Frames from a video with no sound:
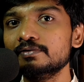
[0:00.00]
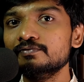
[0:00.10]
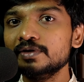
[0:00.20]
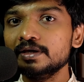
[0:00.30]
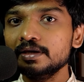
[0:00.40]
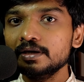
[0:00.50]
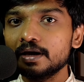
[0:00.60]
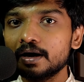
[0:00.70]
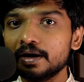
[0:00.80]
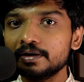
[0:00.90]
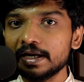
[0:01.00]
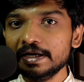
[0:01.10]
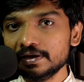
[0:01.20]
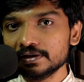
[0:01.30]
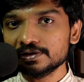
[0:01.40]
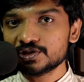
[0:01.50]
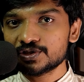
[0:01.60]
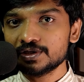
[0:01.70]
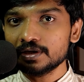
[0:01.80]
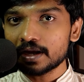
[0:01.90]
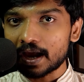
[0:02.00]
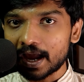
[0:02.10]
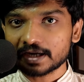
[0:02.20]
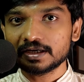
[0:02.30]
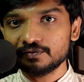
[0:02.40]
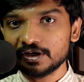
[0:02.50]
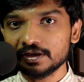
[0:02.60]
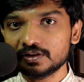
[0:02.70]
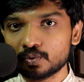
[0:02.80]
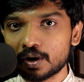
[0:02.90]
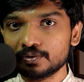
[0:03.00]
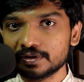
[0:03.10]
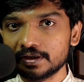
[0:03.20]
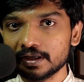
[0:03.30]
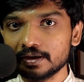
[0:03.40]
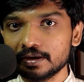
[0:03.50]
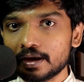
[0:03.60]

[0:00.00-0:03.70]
we are indulged in activity throughout the day.